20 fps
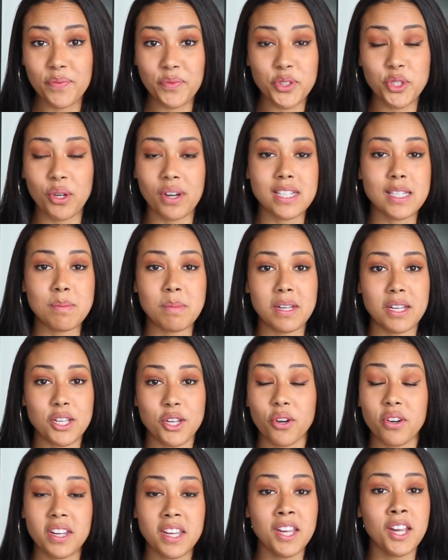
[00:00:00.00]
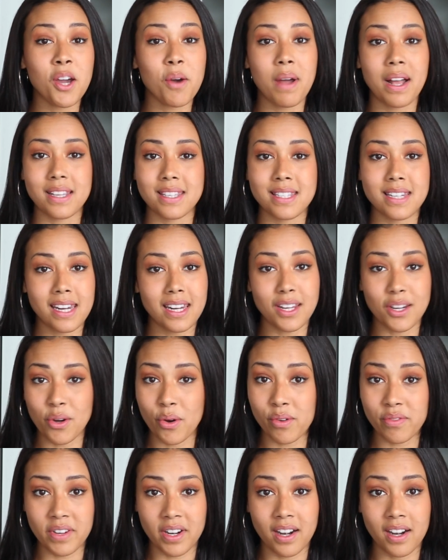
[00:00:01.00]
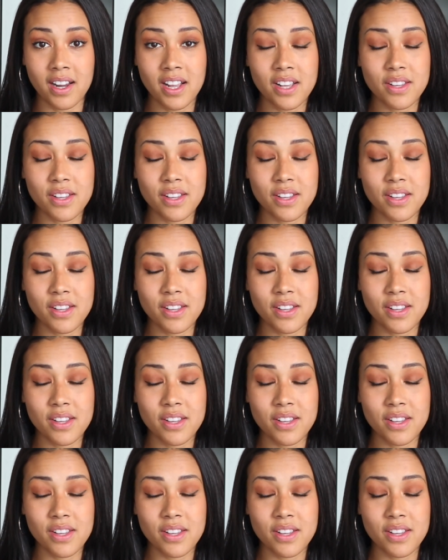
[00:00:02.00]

trust me, your ego has taken over.